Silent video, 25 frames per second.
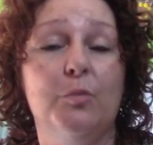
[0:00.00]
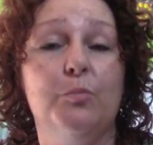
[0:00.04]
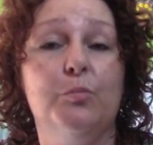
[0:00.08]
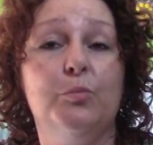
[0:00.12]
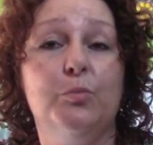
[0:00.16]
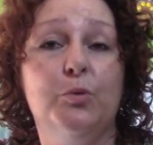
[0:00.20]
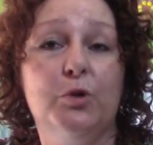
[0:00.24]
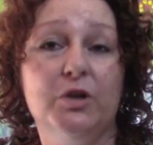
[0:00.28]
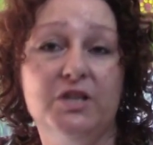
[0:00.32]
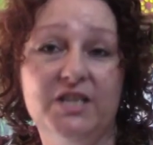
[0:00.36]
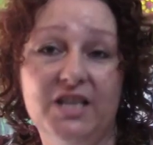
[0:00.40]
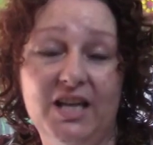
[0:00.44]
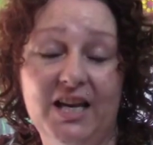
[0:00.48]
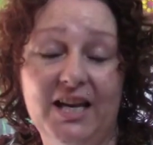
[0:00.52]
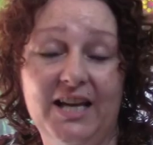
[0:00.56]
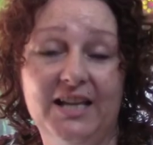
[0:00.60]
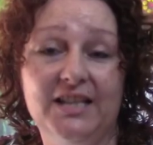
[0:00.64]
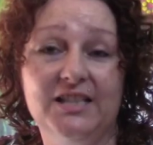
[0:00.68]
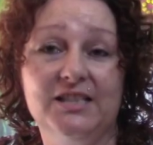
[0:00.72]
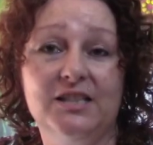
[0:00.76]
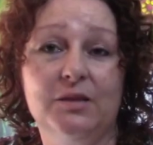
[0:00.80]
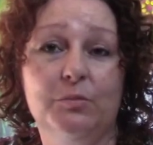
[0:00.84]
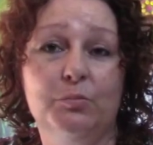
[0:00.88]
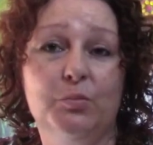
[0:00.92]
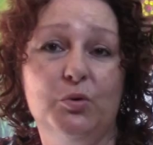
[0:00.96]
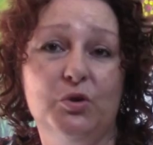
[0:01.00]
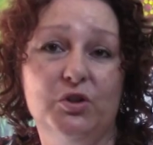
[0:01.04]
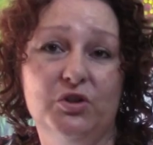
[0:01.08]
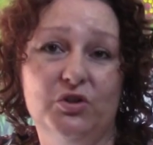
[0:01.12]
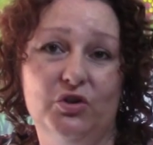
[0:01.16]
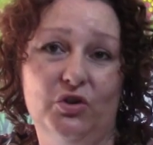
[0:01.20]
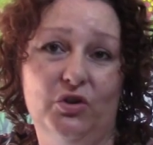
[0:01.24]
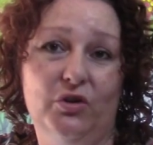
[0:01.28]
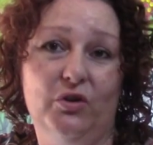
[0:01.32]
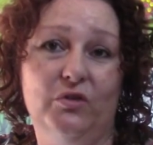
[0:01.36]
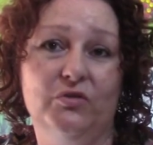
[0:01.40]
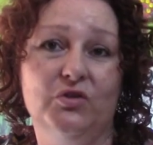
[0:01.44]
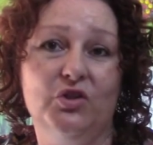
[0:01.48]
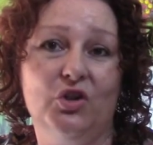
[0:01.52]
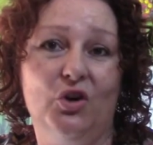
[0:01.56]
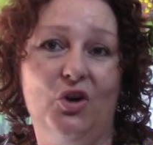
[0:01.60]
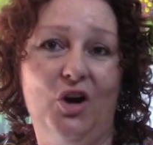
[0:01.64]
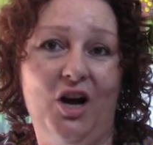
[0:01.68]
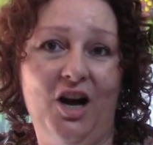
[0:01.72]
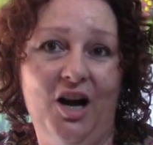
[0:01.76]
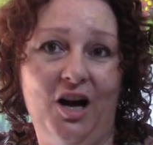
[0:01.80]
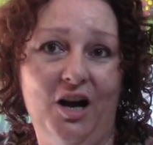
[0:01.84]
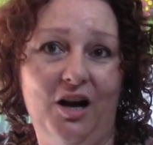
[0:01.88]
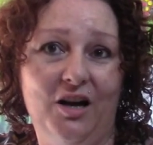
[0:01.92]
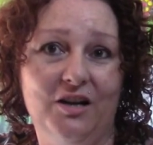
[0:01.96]
protects and preserves your
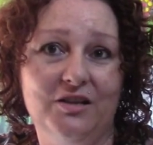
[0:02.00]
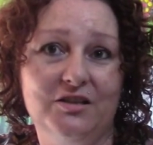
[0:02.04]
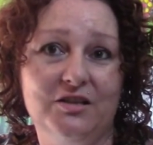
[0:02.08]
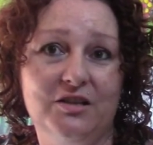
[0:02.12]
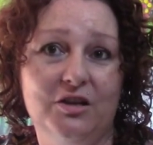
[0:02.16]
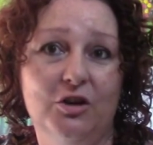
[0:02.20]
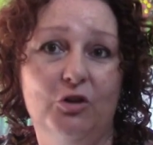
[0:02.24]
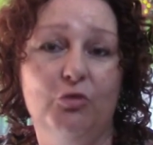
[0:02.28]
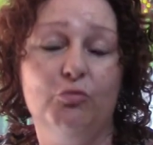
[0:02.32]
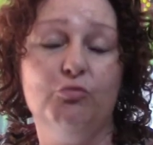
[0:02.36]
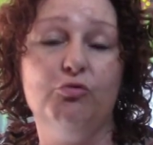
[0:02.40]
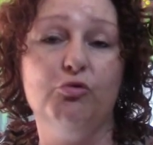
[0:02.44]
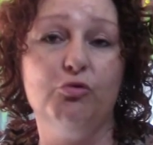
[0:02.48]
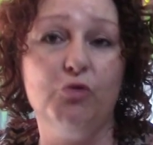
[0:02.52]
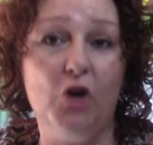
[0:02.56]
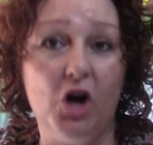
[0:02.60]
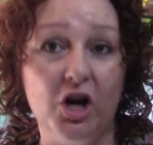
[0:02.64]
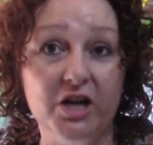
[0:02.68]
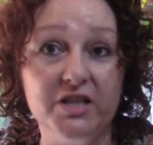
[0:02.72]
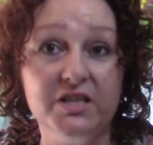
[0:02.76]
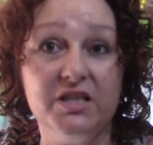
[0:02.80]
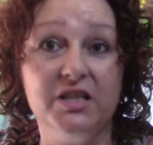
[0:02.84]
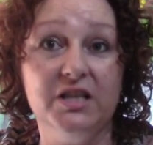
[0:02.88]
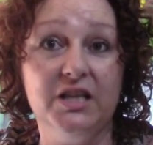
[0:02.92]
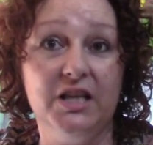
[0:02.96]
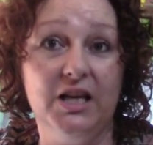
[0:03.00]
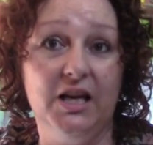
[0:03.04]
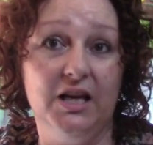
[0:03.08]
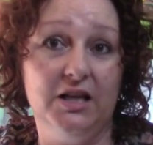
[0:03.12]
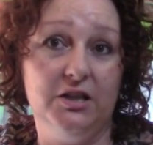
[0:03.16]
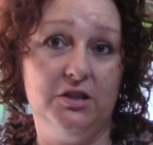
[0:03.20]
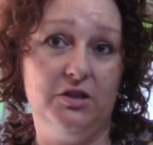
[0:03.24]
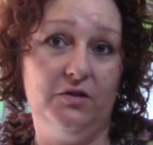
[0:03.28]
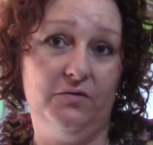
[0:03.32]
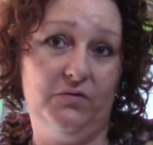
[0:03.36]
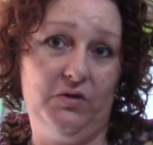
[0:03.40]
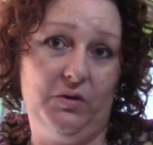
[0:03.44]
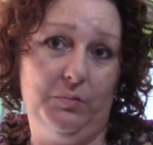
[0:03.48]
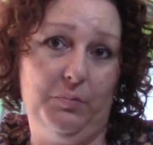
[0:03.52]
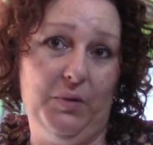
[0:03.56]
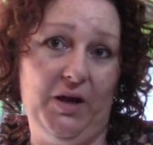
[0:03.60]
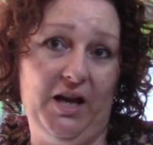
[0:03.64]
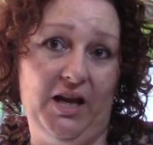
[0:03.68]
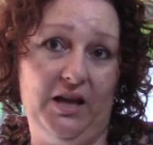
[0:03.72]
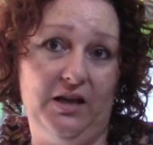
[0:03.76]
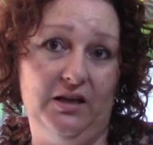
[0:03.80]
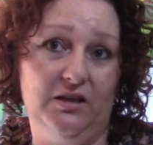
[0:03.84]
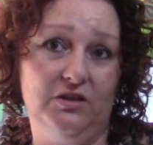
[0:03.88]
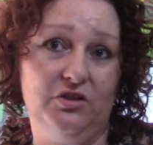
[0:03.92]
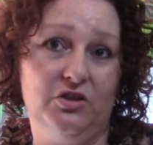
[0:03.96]
art right to the edge of the
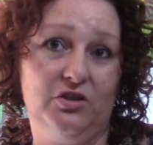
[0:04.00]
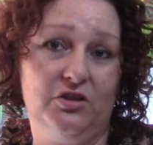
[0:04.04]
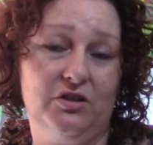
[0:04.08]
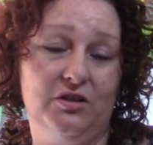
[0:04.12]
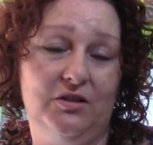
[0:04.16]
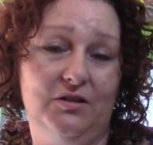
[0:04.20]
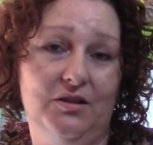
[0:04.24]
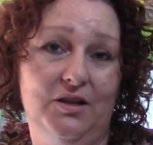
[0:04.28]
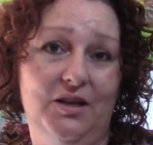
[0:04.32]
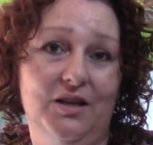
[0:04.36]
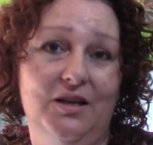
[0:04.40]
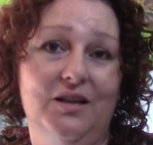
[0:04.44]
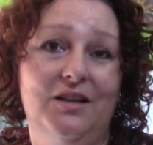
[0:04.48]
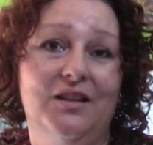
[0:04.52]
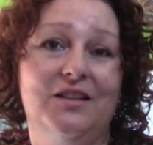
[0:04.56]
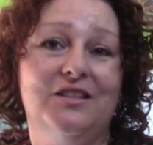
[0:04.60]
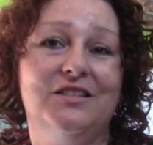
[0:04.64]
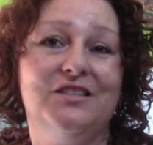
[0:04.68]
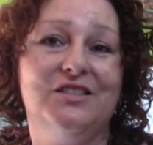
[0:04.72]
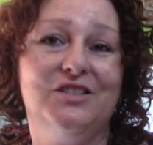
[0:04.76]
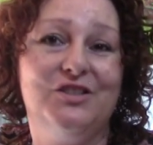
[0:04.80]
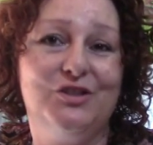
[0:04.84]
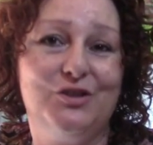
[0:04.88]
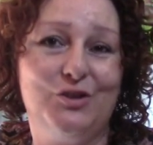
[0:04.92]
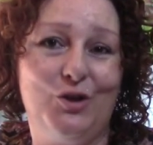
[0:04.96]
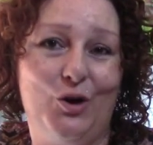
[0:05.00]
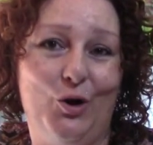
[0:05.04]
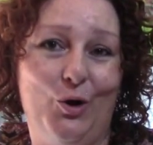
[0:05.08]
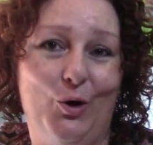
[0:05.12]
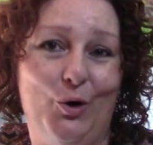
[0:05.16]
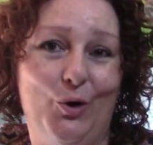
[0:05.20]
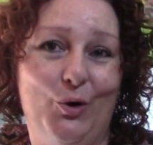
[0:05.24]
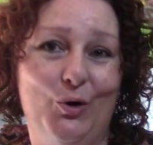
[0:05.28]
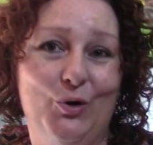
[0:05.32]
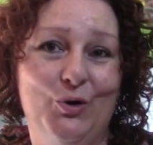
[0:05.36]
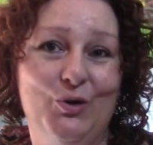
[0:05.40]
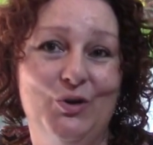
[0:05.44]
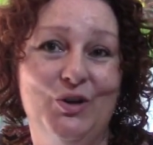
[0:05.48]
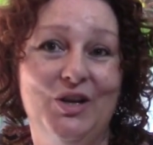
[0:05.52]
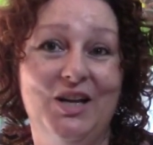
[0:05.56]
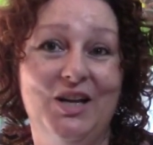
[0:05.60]
page. So